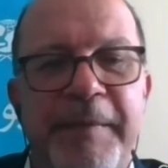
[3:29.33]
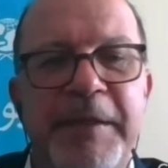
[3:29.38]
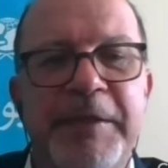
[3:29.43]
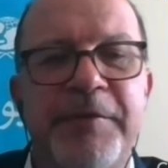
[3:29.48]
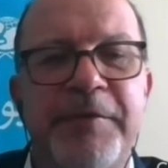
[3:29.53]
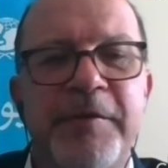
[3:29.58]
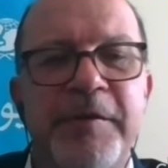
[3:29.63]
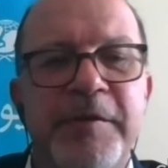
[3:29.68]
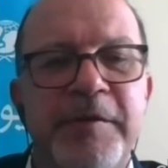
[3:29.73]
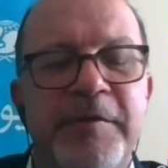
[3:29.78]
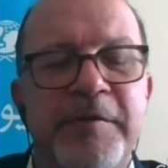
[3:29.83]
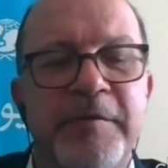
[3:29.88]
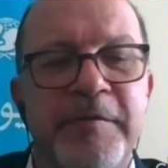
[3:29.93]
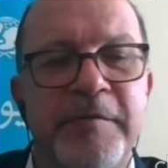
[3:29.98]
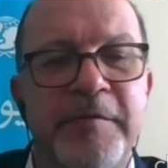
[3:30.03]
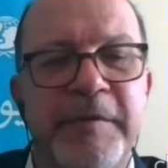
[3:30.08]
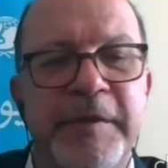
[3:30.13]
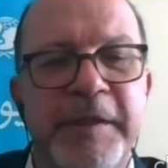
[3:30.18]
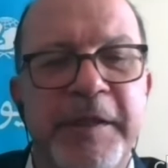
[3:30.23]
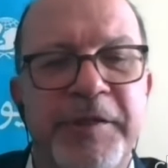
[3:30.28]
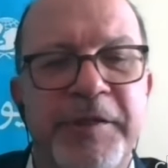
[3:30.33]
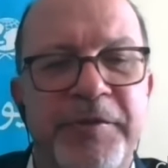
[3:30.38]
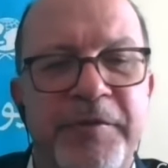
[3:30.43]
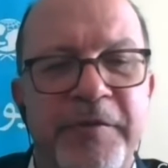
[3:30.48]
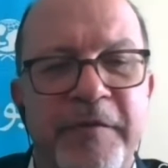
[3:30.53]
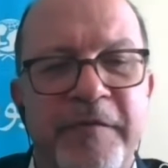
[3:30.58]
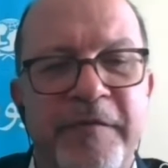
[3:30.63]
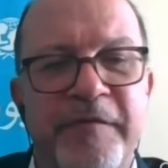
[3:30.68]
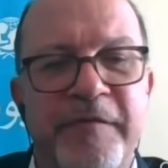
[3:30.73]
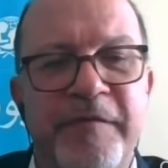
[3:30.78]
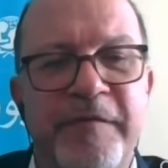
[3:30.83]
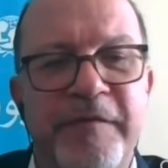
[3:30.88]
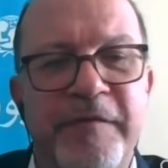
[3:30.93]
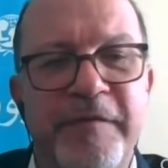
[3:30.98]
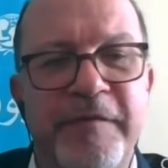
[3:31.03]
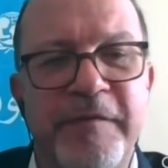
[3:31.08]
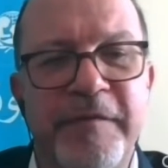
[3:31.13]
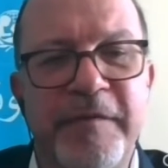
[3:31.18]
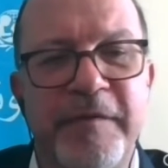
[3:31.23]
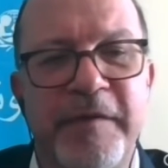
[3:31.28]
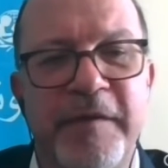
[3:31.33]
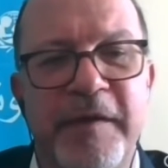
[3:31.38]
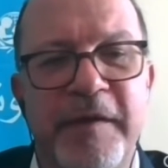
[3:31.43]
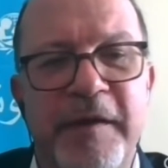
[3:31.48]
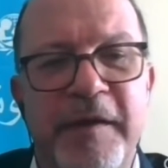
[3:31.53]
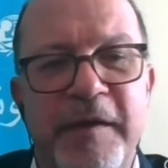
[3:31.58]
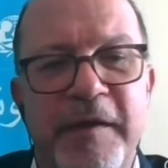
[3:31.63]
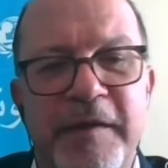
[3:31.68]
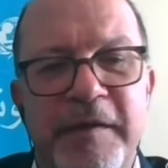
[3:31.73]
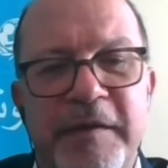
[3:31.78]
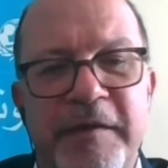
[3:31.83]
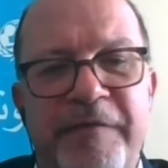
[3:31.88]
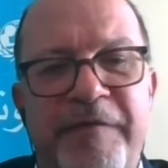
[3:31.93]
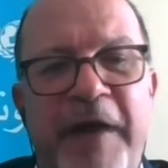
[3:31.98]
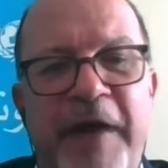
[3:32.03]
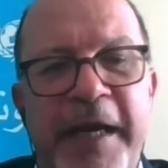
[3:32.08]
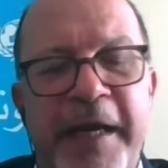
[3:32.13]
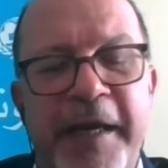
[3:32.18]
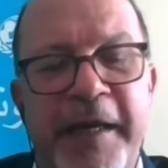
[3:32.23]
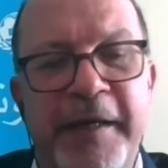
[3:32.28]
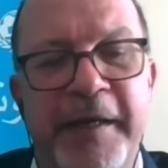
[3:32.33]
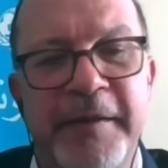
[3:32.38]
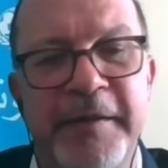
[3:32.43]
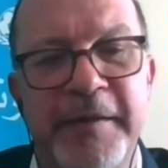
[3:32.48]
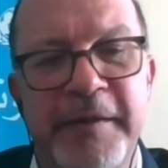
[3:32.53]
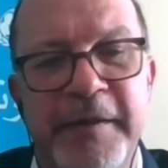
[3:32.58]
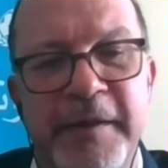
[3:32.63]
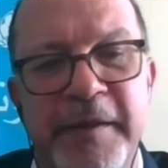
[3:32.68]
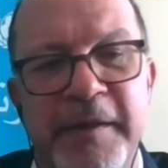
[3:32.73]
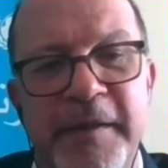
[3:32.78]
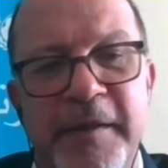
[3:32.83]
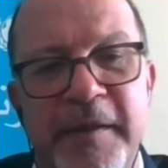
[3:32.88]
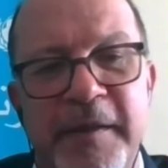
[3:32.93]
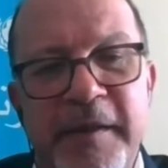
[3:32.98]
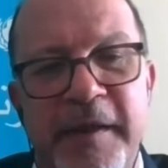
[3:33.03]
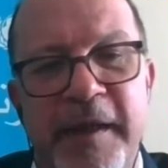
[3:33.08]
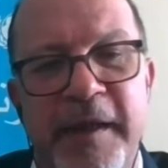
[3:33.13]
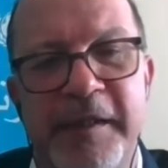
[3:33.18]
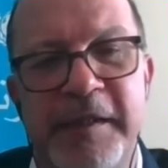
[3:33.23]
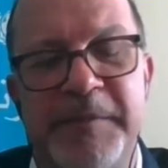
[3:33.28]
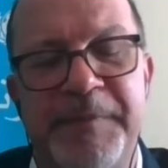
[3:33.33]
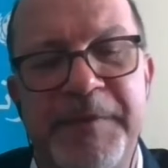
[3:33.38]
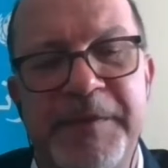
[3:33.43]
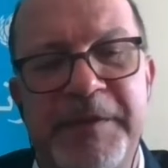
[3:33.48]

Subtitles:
Let me turn to the issue of the fighting, and